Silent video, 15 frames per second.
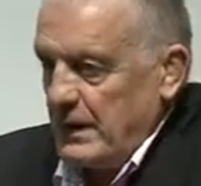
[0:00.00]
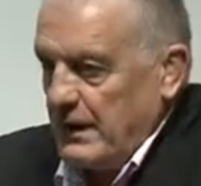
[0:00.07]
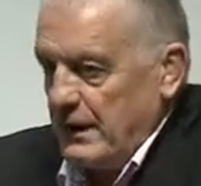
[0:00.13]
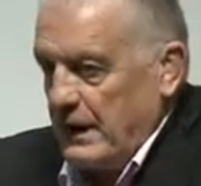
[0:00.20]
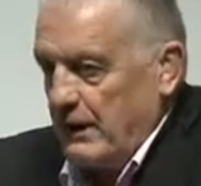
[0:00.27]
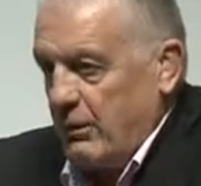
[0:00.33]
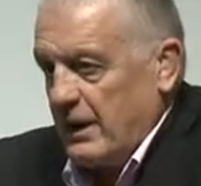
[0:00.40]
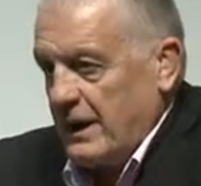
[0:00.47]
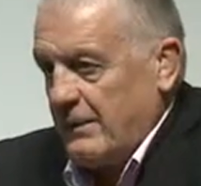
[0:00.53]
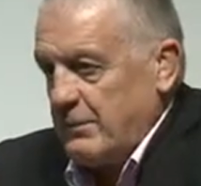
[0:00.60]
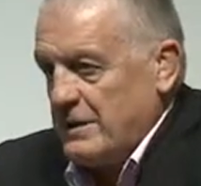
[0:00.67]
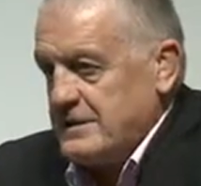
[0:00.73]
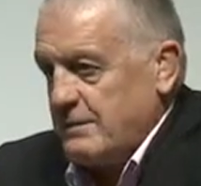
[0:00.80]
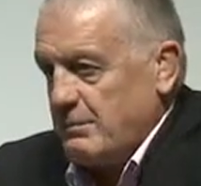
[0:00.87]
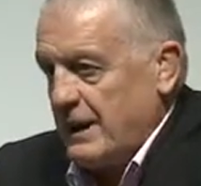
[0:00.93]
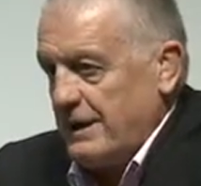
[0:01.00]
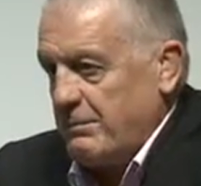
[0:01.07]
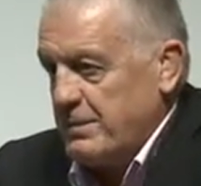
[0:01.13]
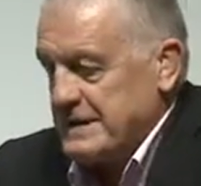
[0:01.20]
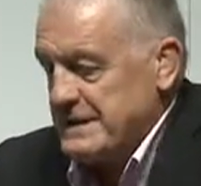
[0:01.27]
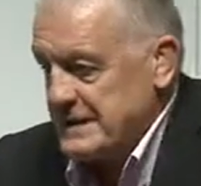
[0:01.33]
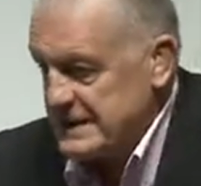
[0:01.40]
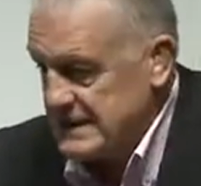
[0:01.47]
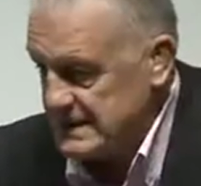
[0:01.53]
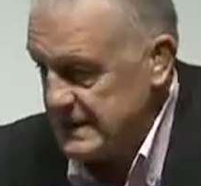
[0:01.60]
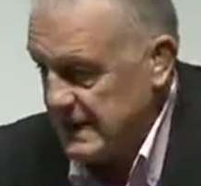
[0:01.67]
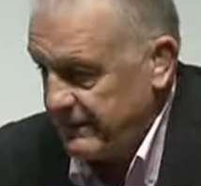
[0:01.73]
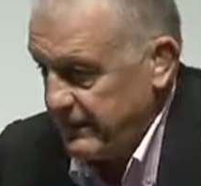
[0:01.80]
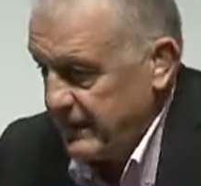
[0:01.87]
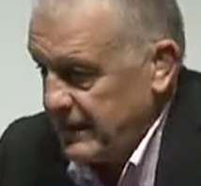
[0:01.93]
Yeah, what happens in my business is
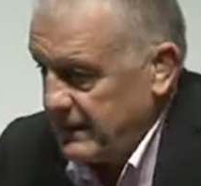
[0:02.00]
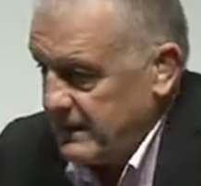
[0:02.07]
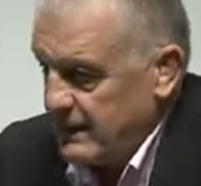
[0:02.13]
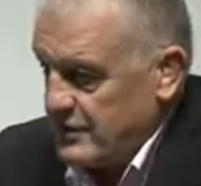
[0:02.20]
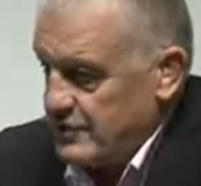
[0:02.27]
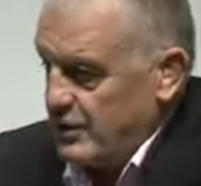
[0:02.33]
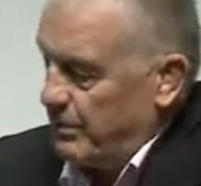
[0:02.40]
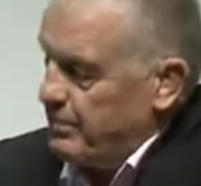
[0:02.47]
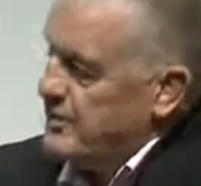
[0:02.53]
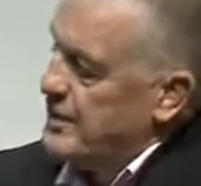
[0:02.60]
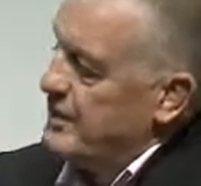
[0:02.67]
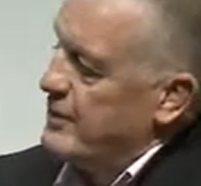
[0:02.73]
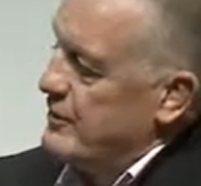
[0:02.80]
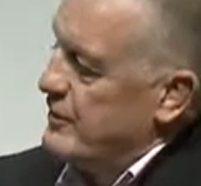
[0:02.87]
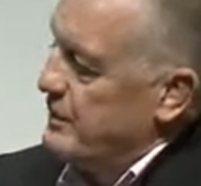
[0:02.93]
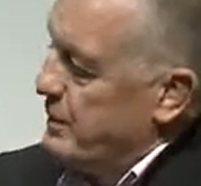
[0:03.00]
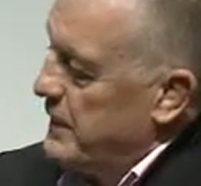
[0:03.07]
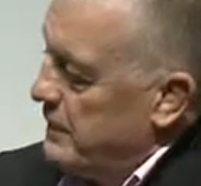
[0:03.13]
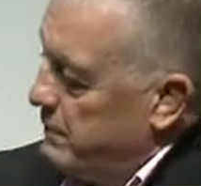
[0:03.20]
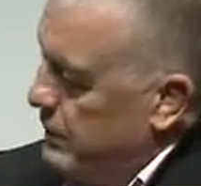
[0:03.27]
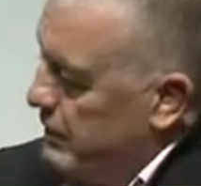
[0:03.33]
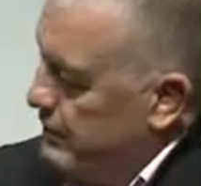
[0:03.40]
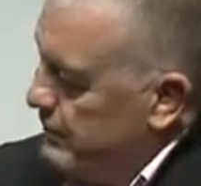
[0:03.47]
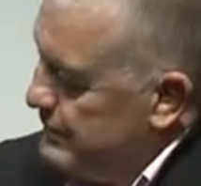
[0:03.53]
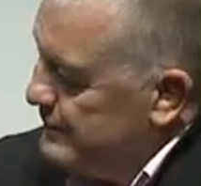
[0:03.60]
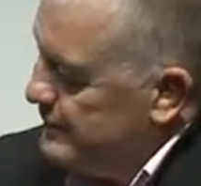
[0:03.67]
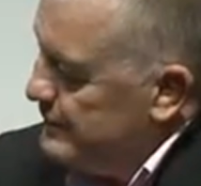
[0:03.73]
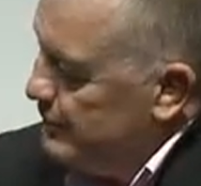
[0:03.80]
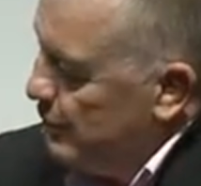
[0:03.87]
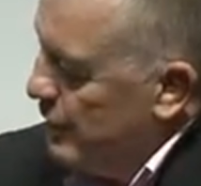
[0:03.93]
that the top 200 people
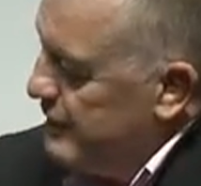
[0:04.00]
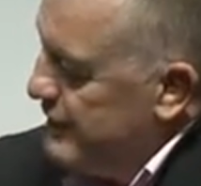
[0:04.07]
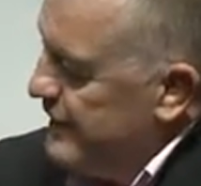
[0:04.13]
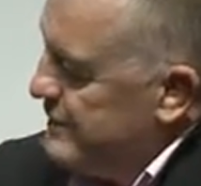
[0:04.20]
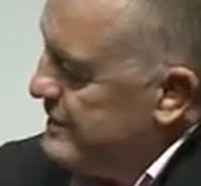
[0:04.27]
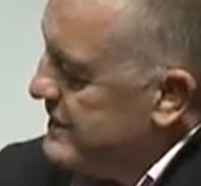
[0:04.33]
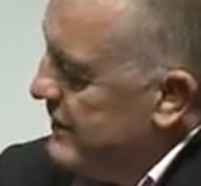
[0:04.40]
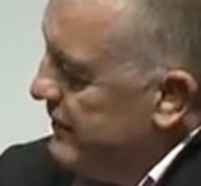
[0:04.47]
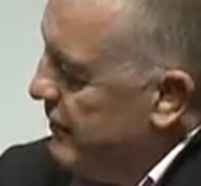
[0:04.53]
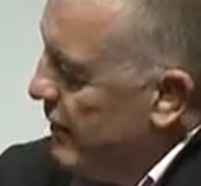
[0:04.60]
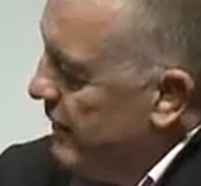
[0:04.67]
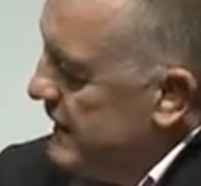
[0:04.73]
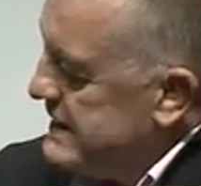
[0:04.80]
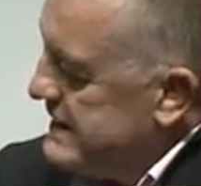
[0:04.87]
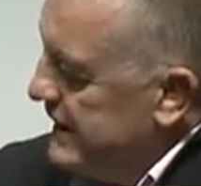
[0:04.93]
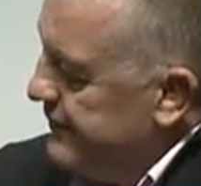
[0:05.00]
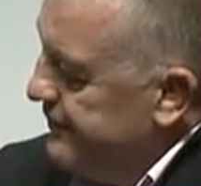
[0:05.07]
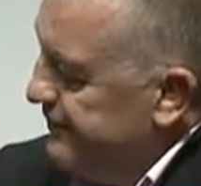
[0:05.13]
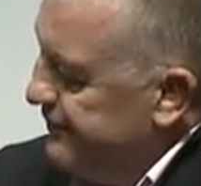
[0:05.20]
want new stuff all the time.